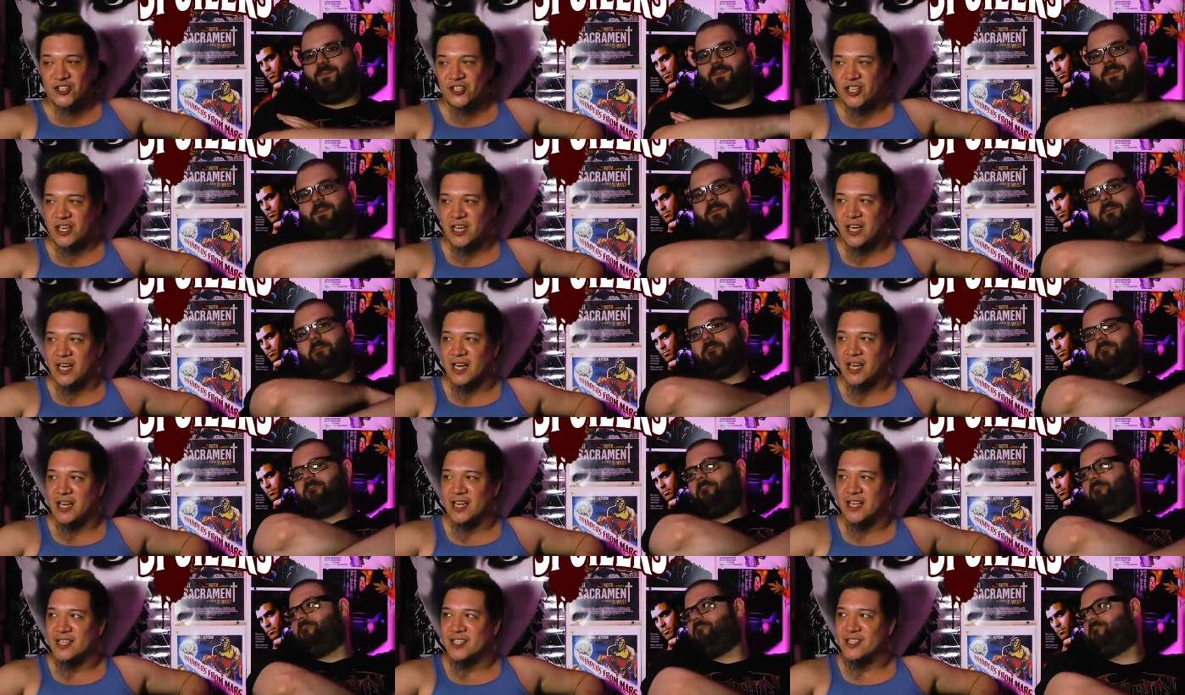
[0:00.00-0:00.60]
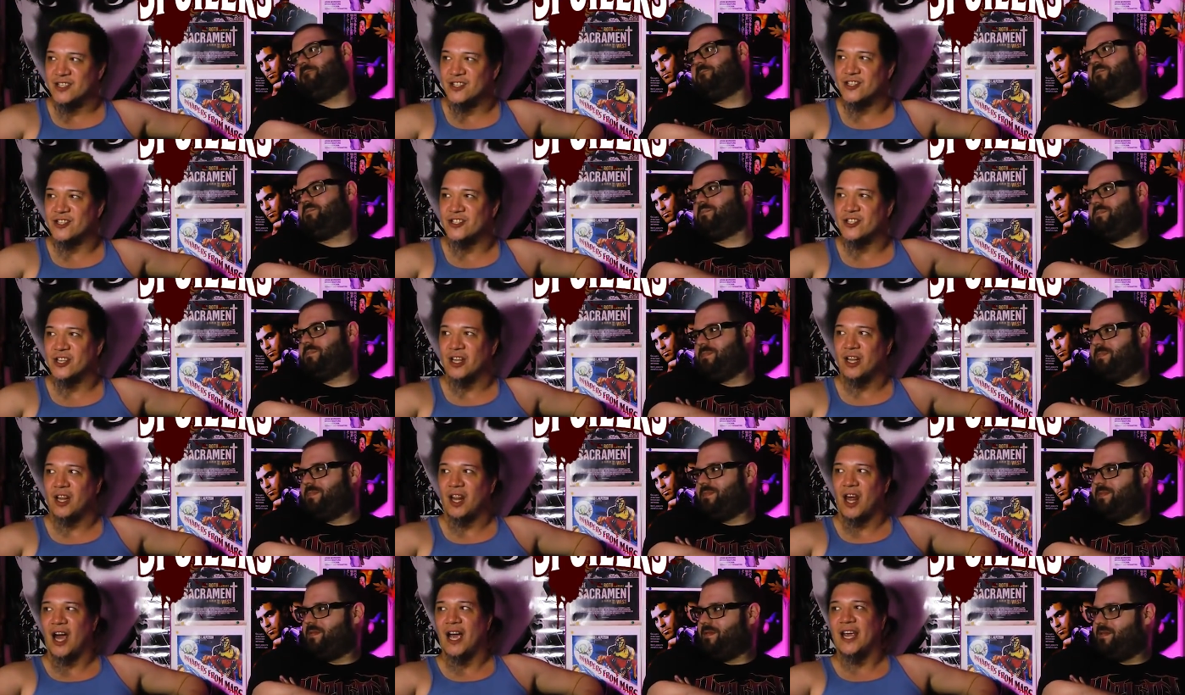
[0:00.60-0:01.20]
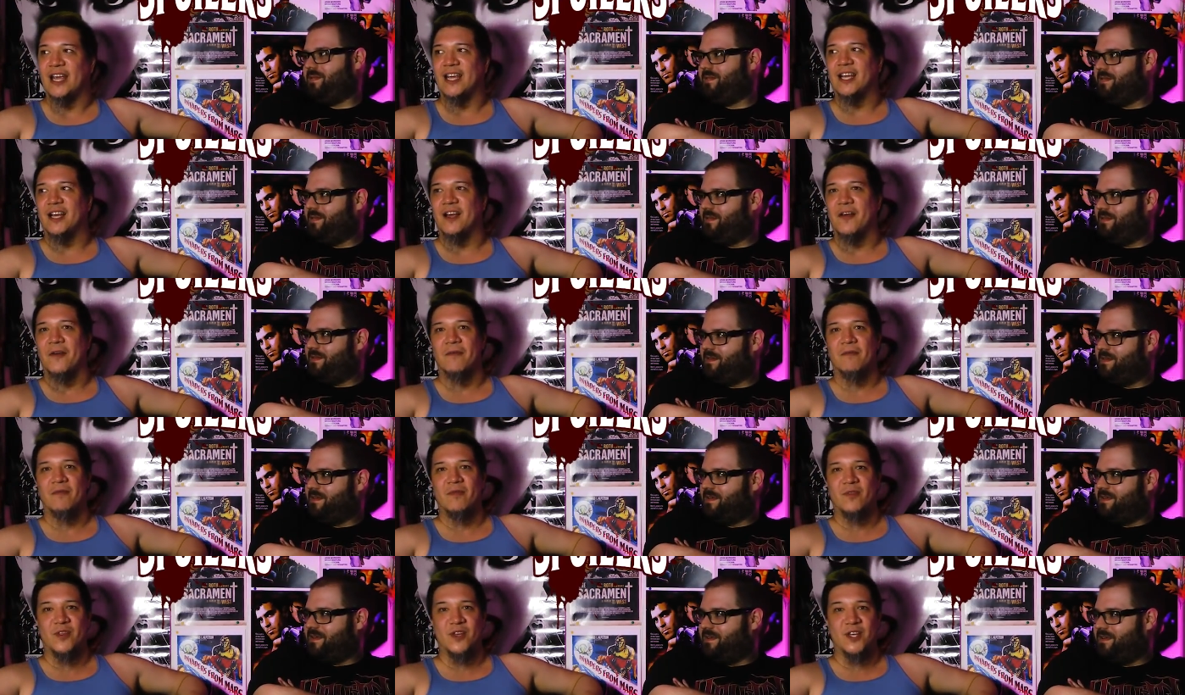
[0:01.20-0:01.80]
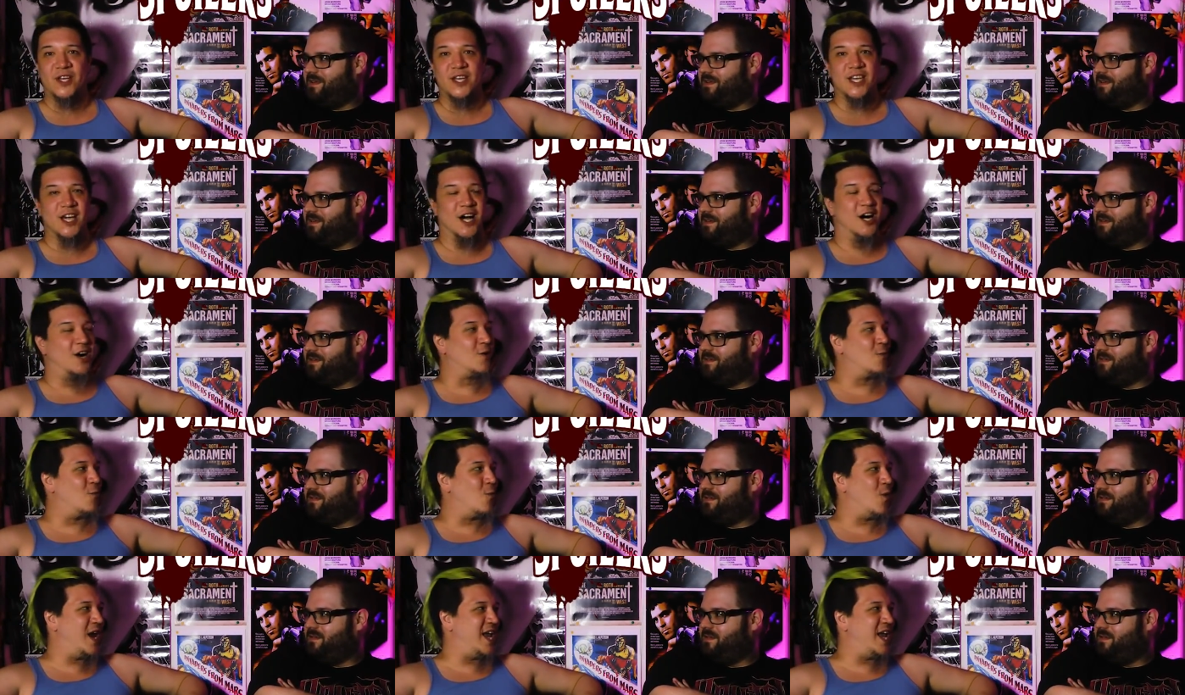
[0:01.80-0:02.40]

Speaker 1: she is like the young